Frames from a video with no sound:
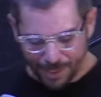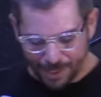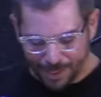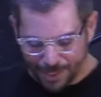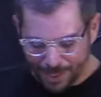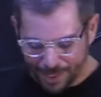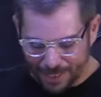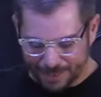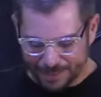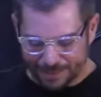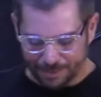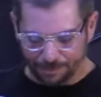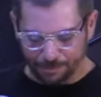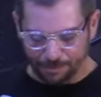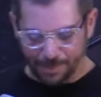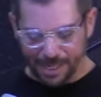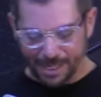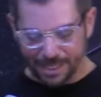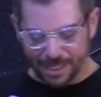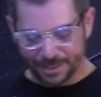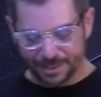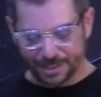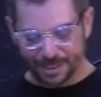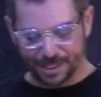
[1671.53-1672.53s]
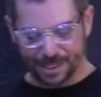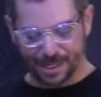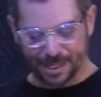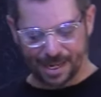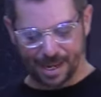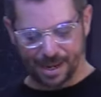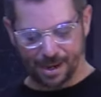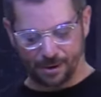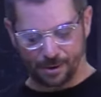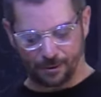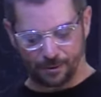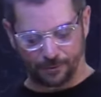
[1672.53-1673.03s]
It's amazing
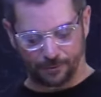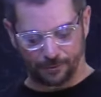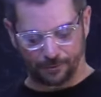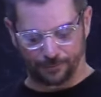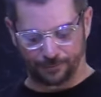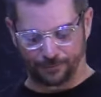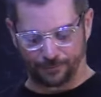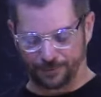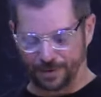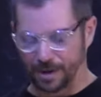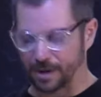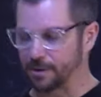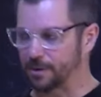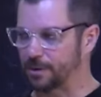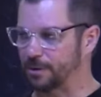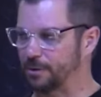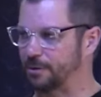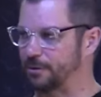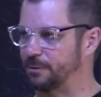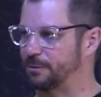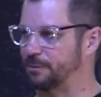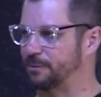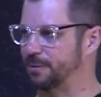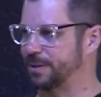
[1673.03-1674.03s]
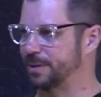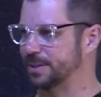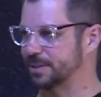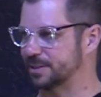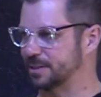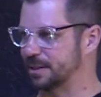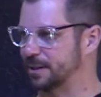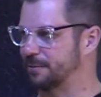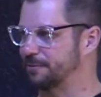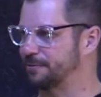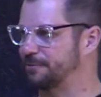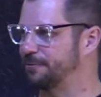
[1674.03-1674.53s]
how Pharaoh was
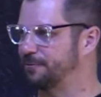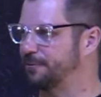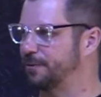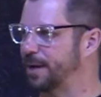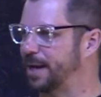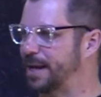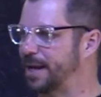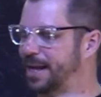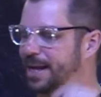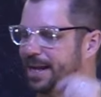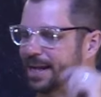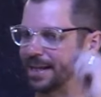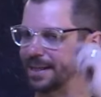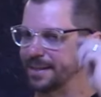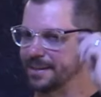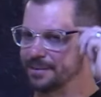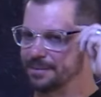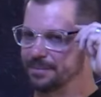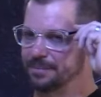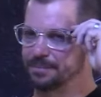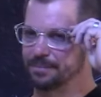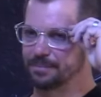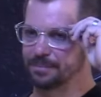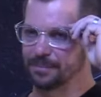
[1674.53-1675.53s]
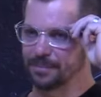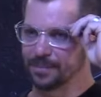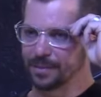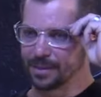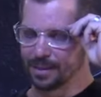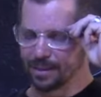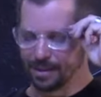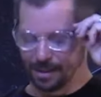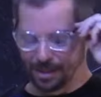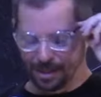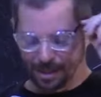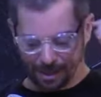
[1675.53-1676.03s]
afraid
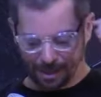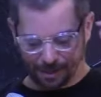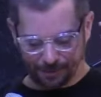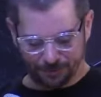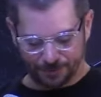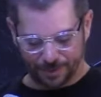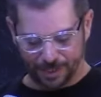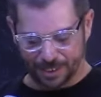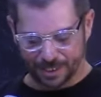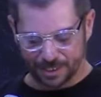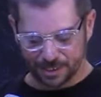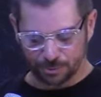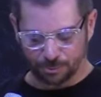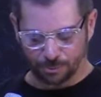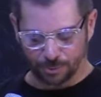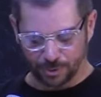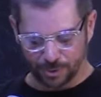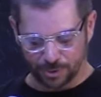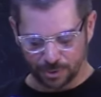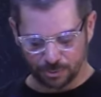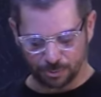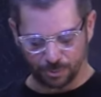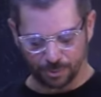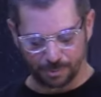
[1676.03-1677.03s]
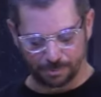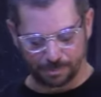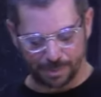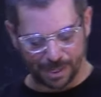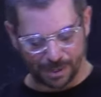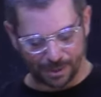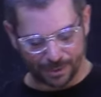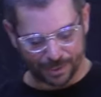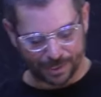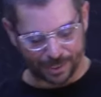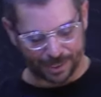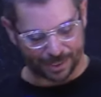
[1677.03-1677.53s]
of Israel's
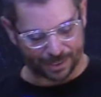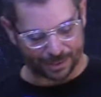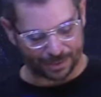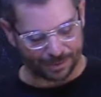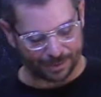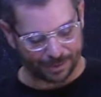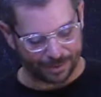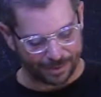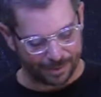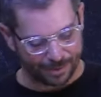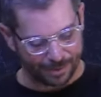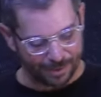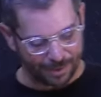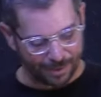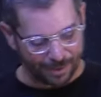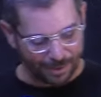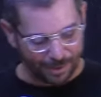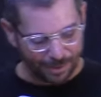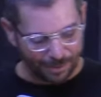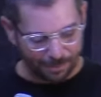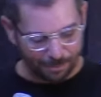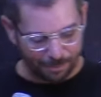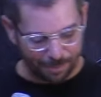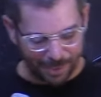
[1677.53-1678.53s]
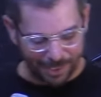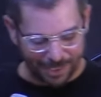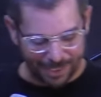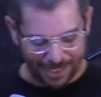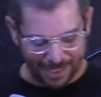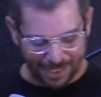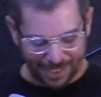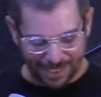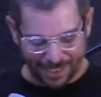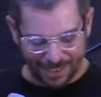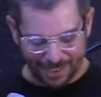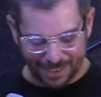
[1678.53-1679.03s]
rebellion, but
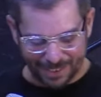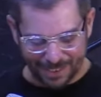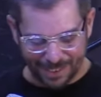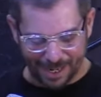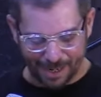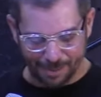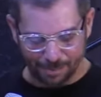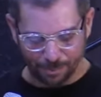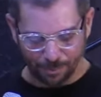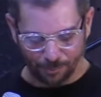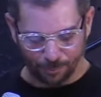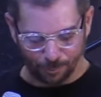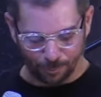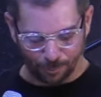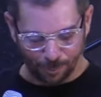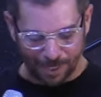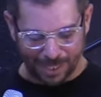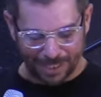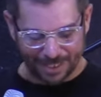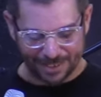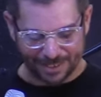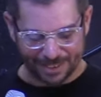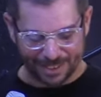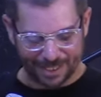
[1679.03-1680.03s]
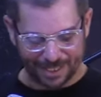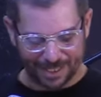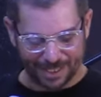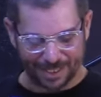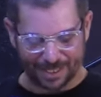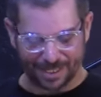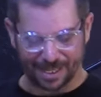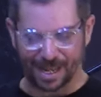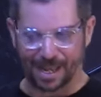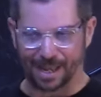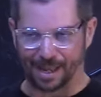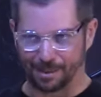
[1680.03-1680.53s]
he ended up raising it
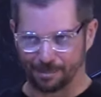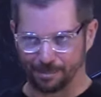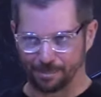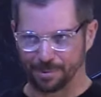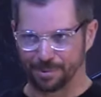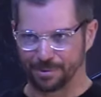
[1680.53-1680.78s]
up,